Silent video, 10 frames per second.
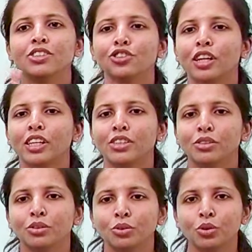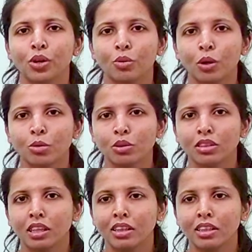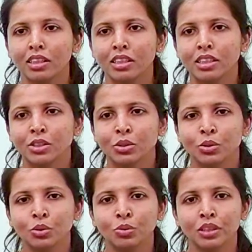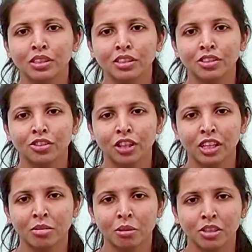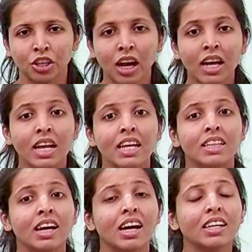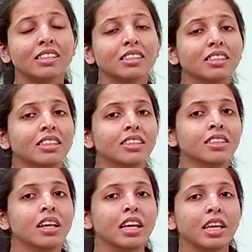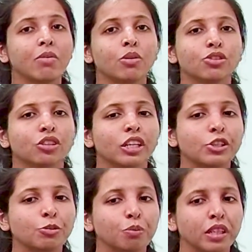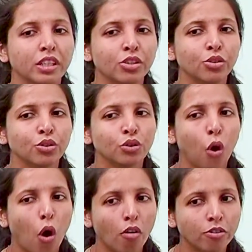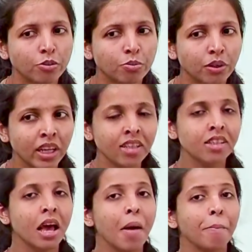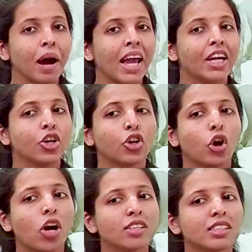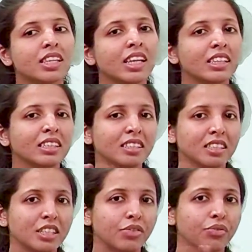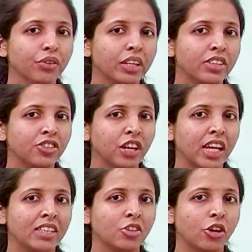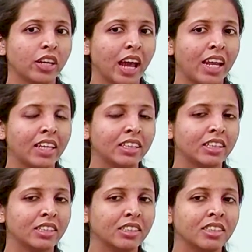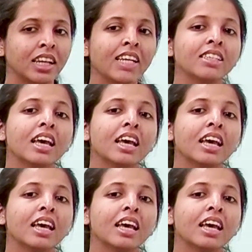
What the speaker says: trying to do, or what was he thinking to do with this traits, bacha? The answer is he was trying to produce offsprings by crossing these different traits or characteristics,